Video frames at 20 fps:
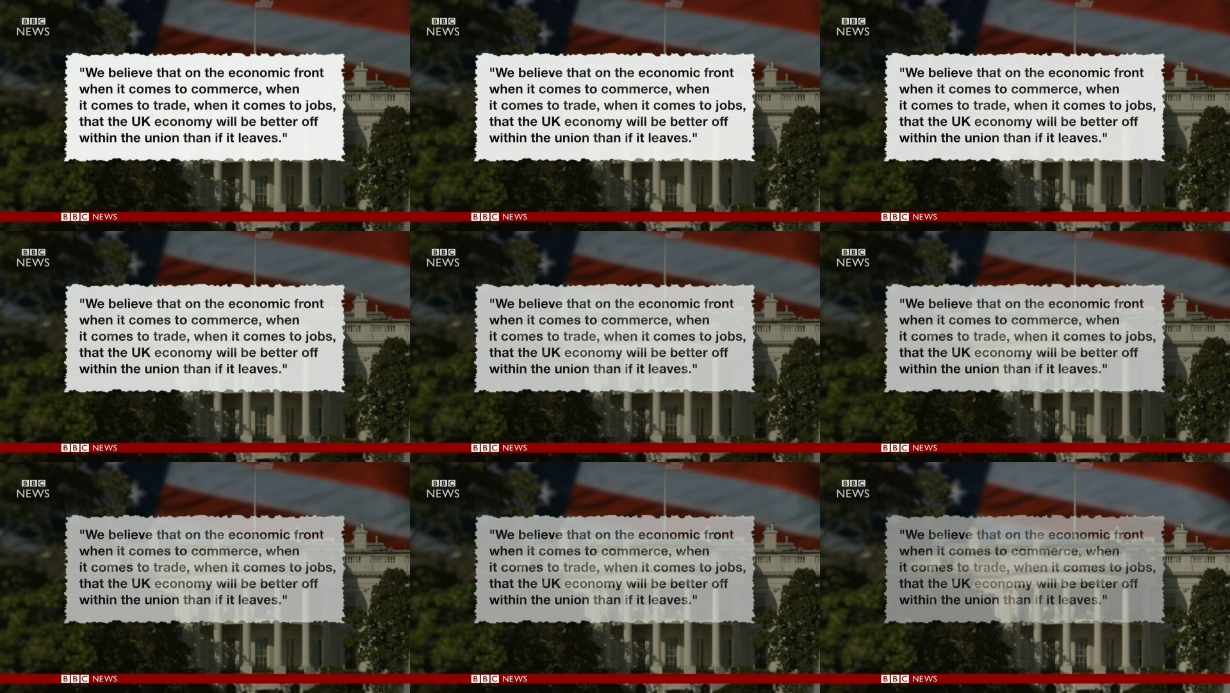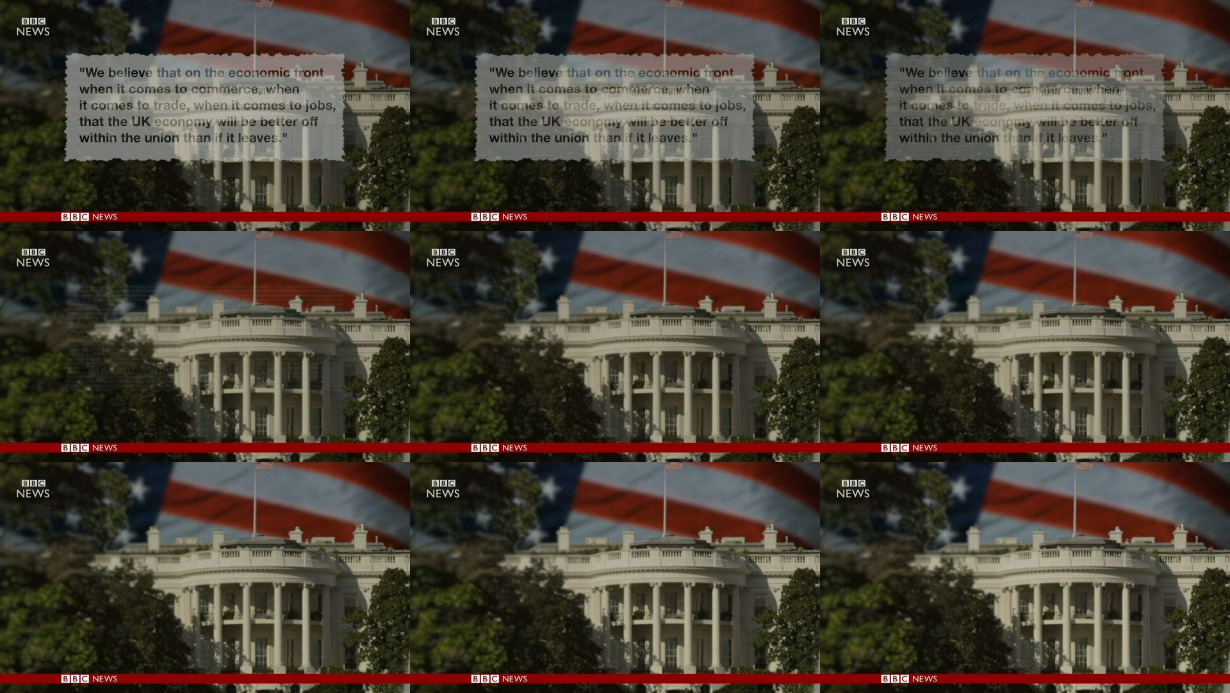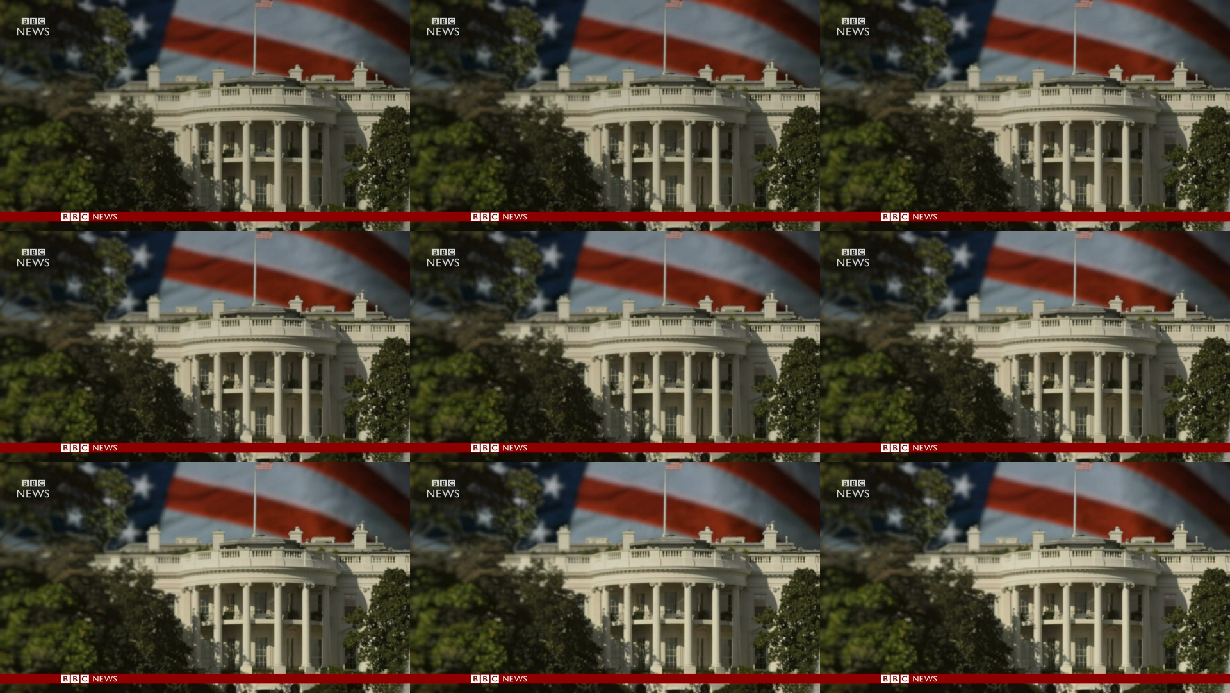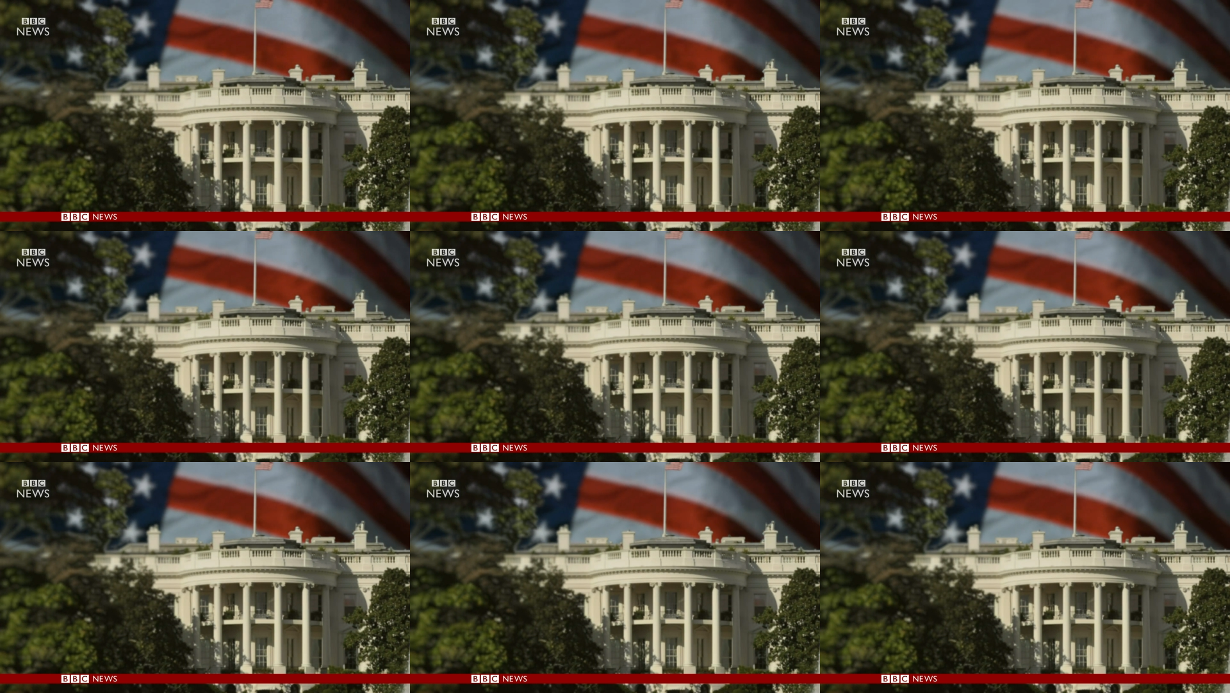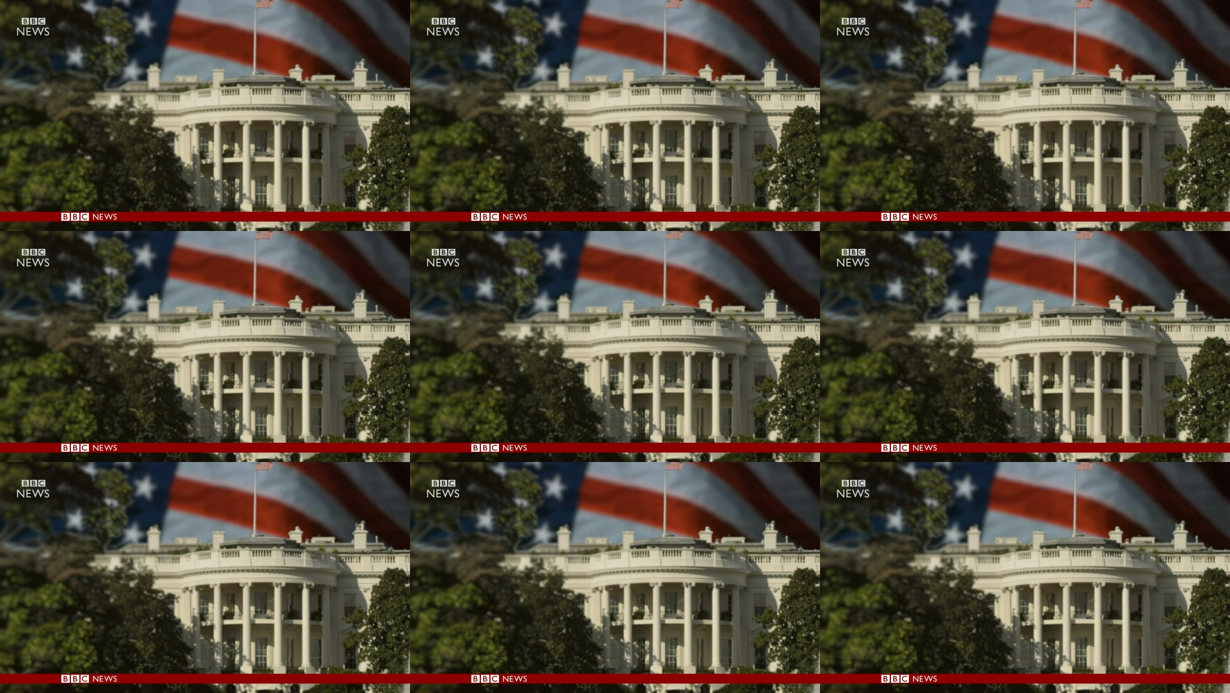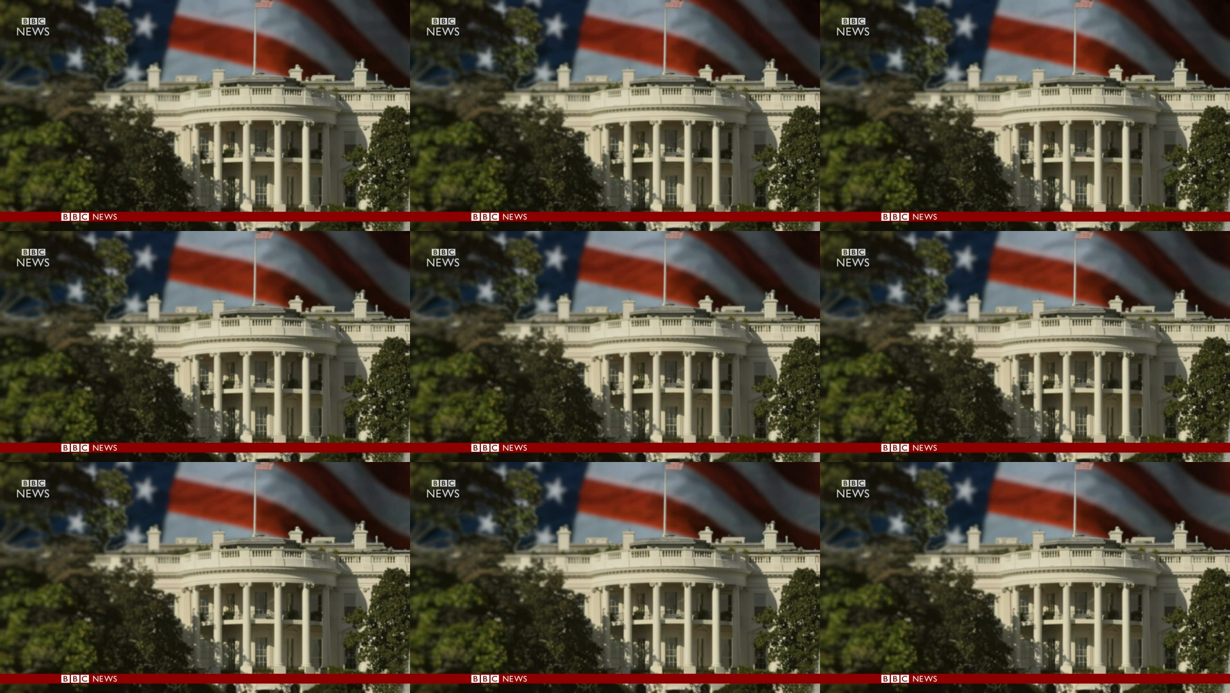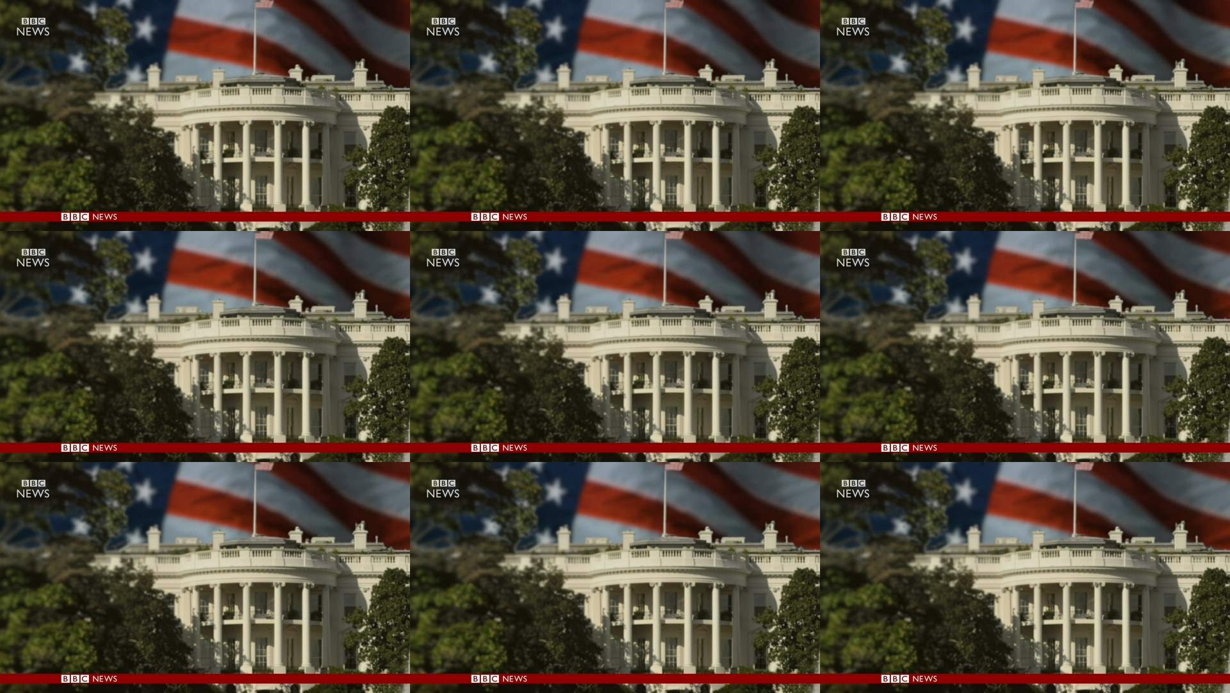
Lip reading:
(no speaker visible)